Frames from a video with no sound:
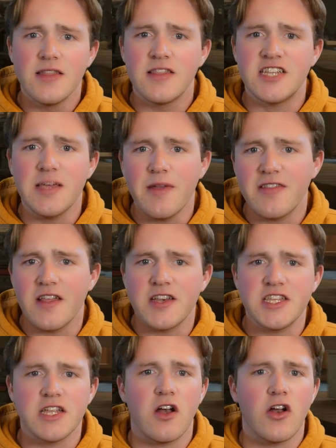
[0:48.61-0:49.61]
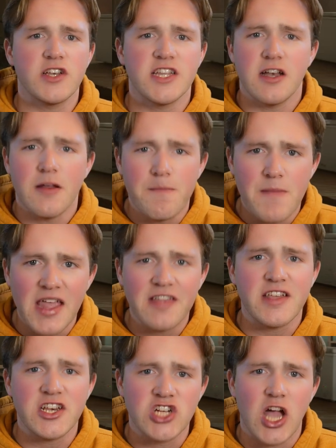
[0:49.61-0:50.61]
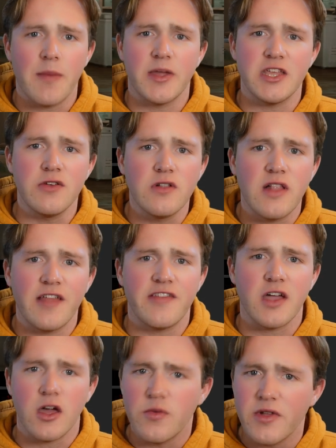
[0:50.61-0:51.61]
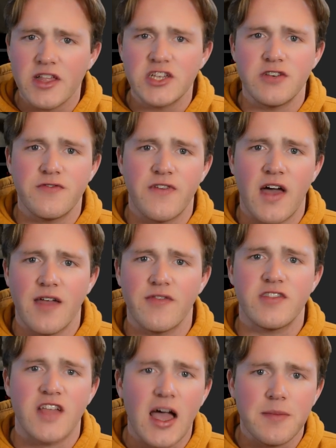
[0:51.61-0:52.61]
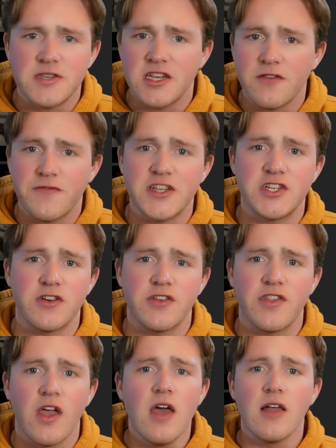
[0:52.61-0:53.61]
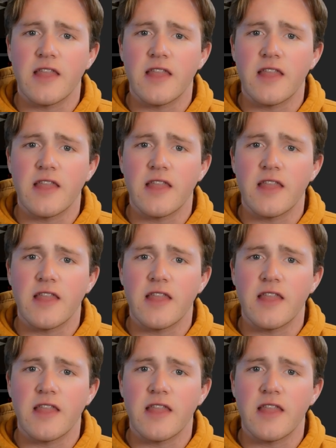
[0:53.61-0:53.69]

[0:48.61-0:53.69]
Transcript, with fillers: The team at Sentient Art did an amazing job at utilizing Unreal Engine five's top-tier features